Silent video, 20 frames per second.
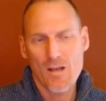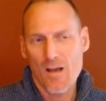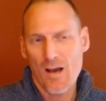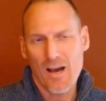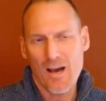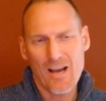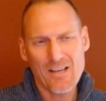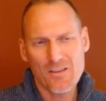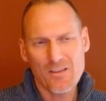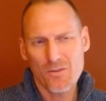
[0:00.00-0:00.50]

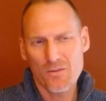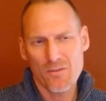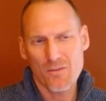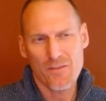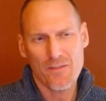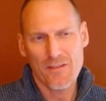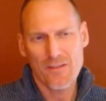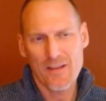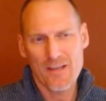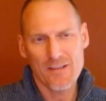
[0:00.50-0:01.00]
I don't
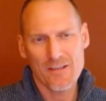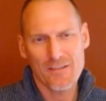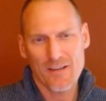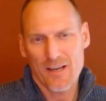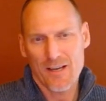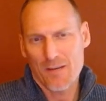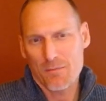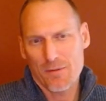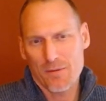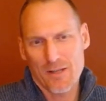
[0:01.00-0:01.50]
think that
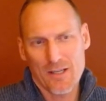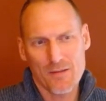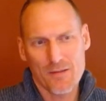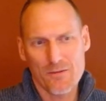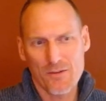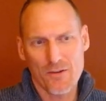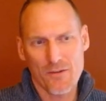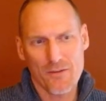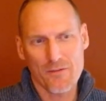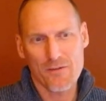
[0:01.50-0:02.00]
I played,
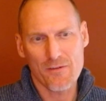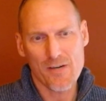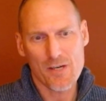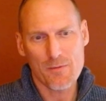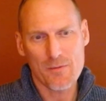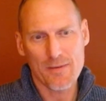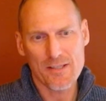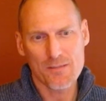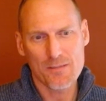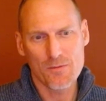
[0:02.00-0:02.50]
you know, the very
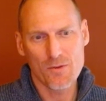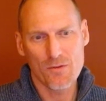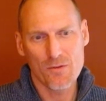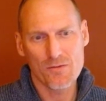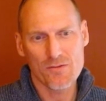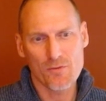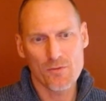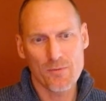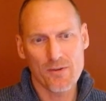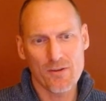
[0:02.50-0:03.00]
best
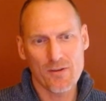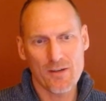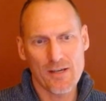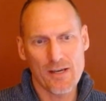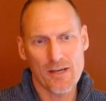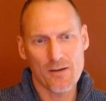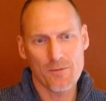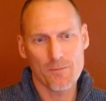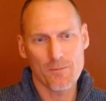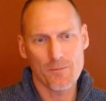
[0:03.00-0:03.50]
moves from here on
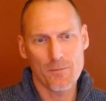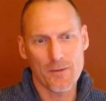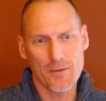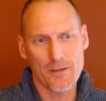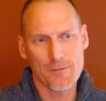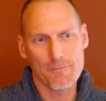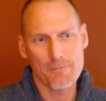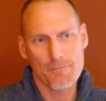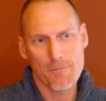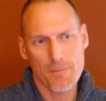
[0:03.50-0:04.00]
out,
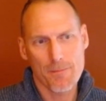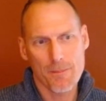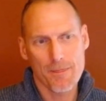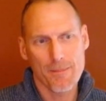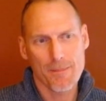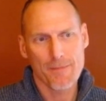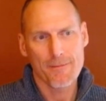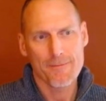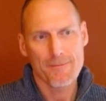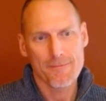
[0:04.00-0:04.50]
but
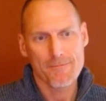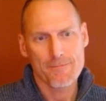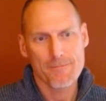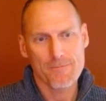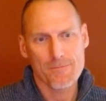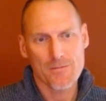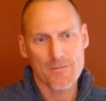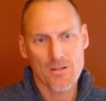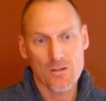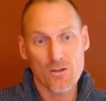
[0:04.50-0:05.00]

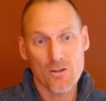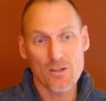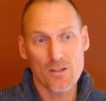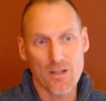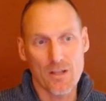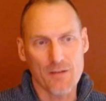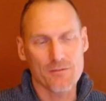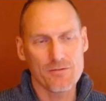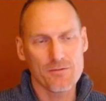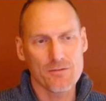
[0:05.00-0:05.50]
good
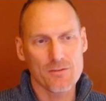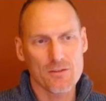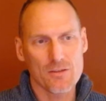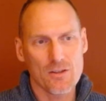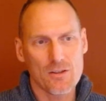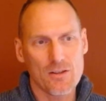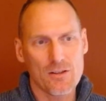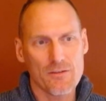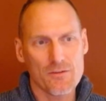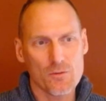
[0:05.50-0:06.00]
enough
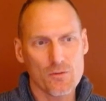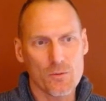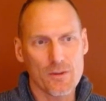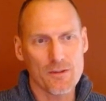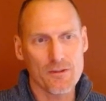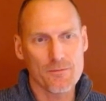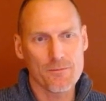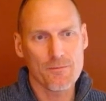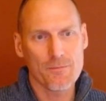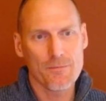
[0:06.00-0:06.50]
to
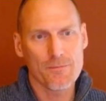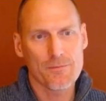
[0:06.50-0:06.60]
win.